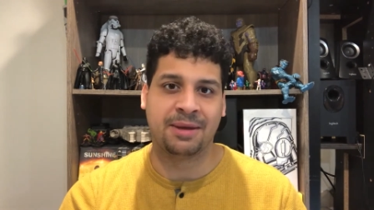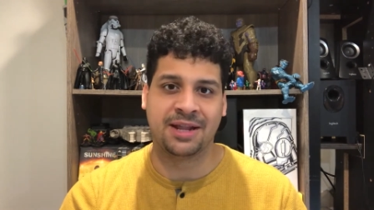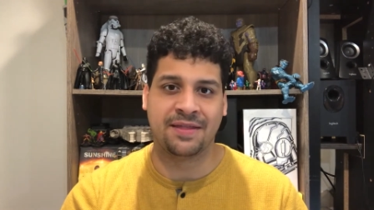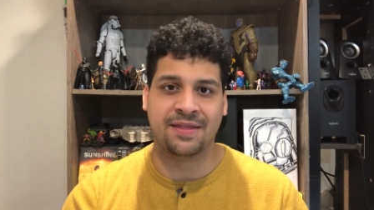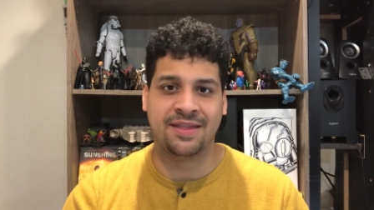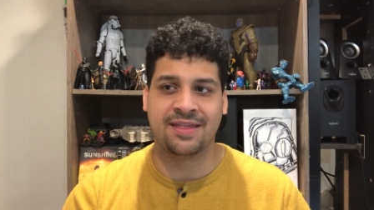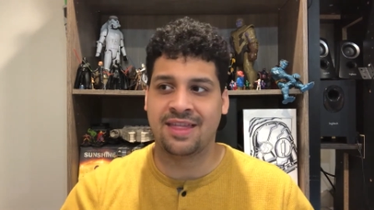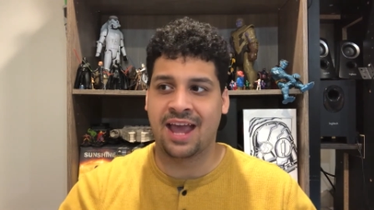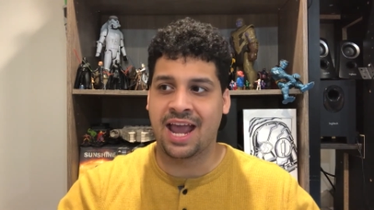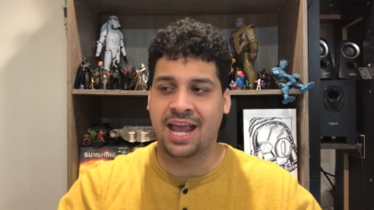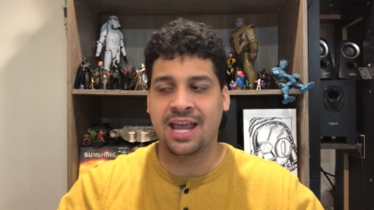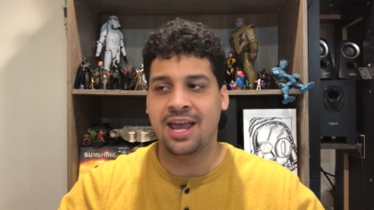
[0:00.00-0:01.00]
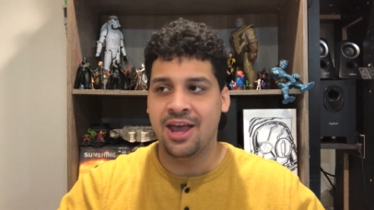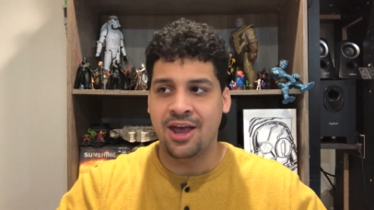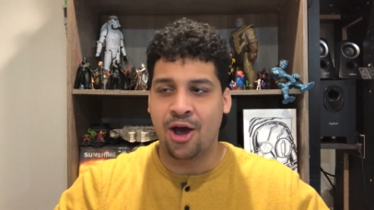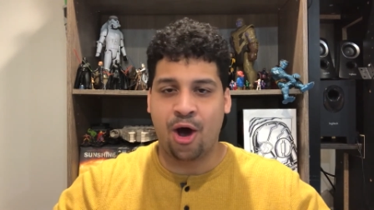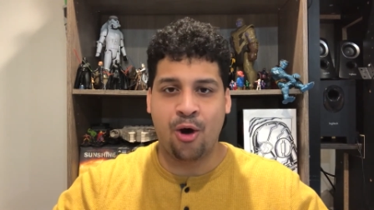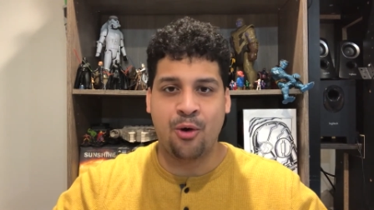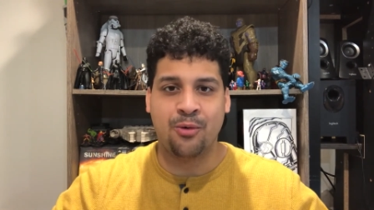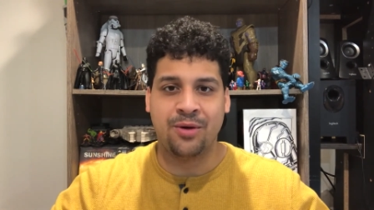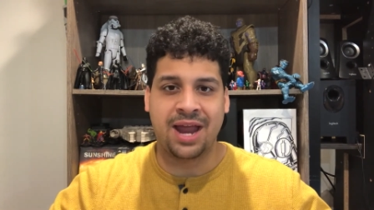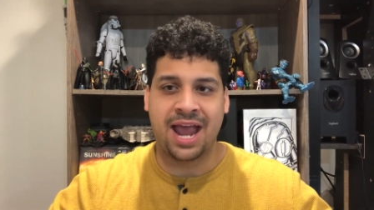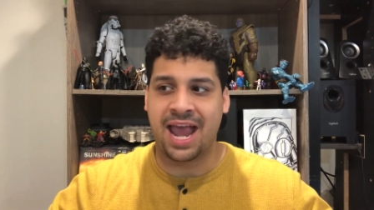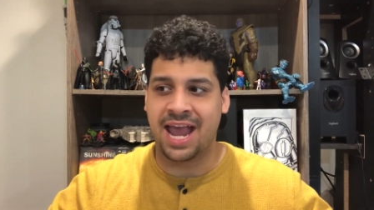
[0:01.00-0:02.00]
I mean, they
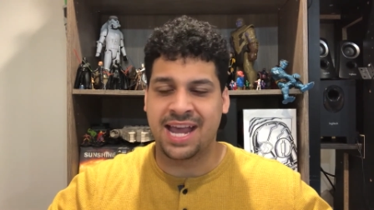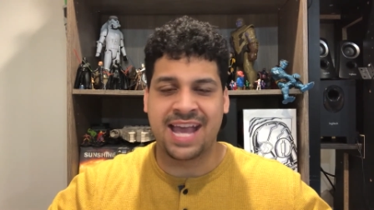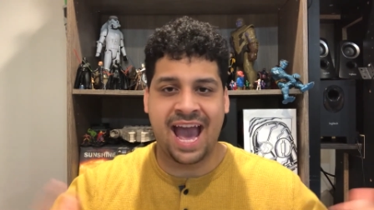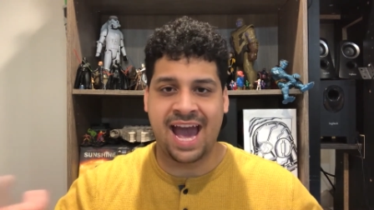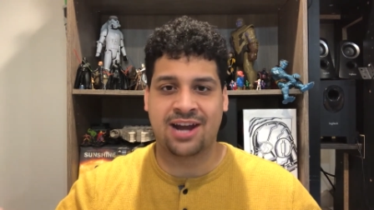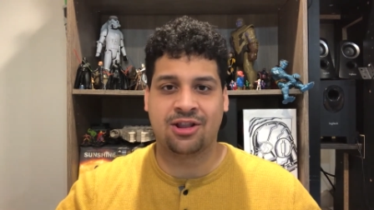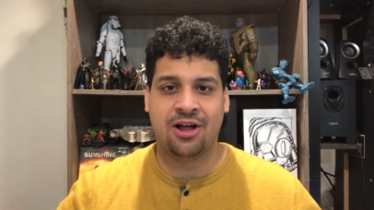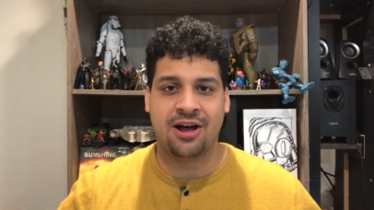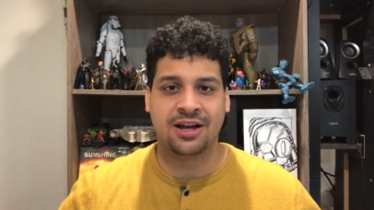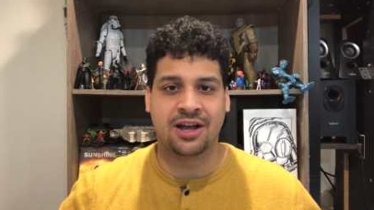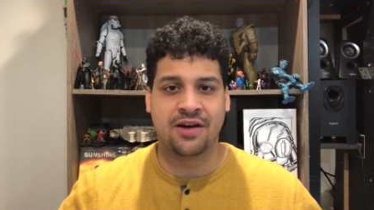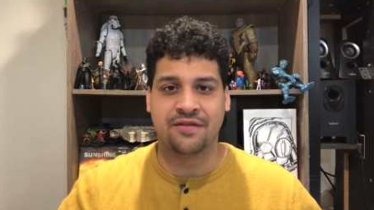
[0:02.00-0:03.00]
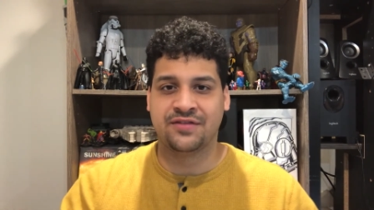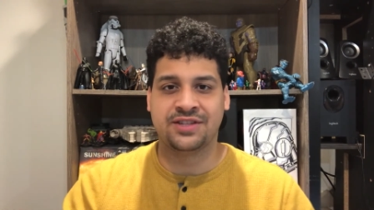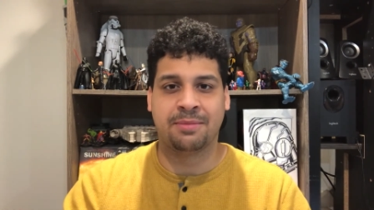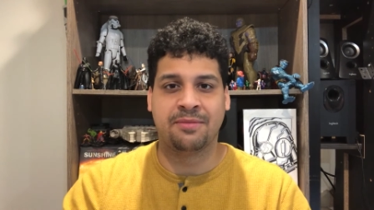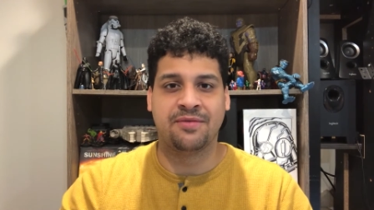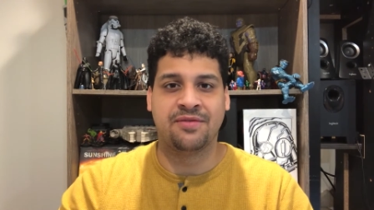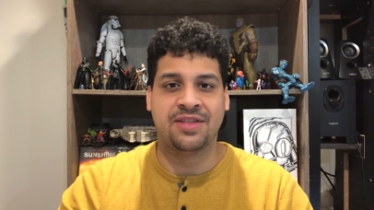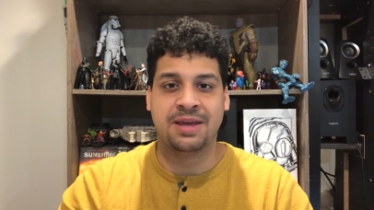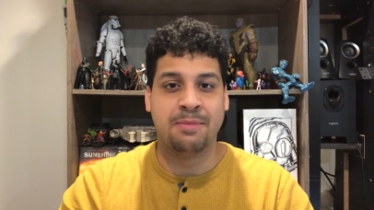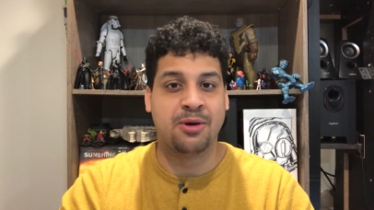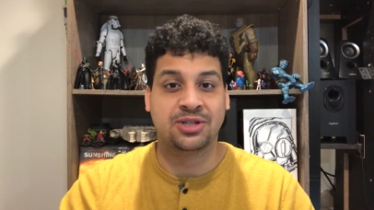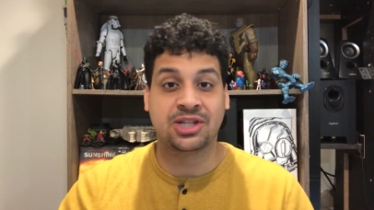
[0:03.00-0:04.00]
own a catalog of some of
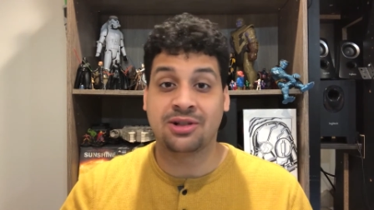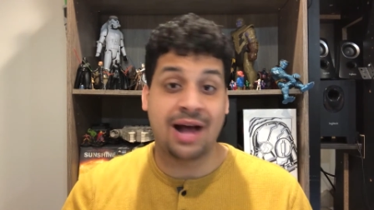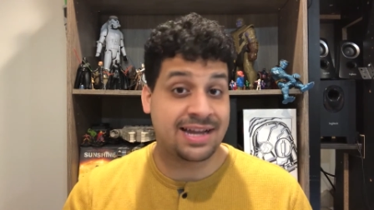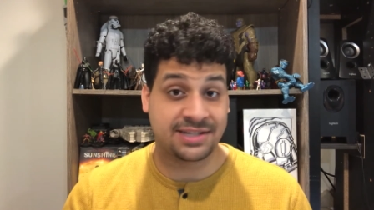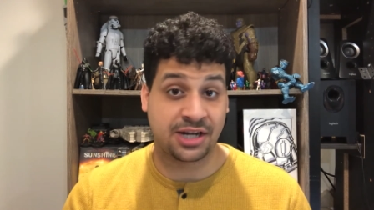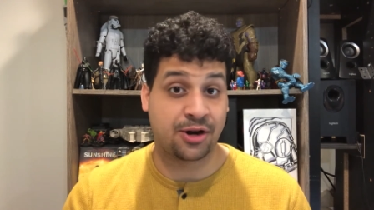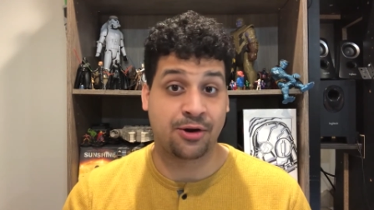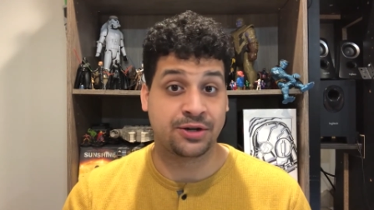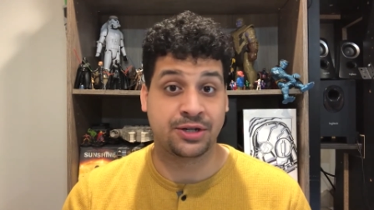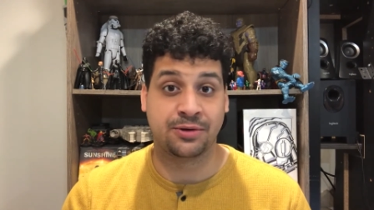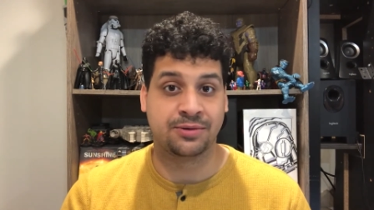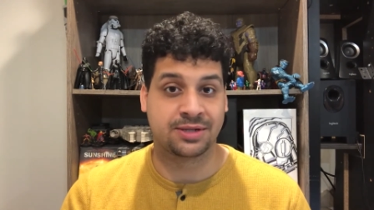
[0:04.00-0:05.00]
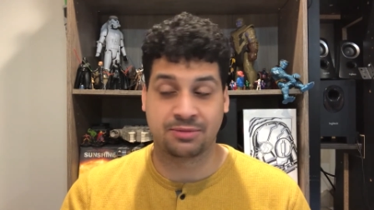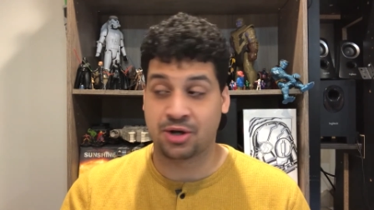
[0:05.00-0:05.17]
the most classic cartoons.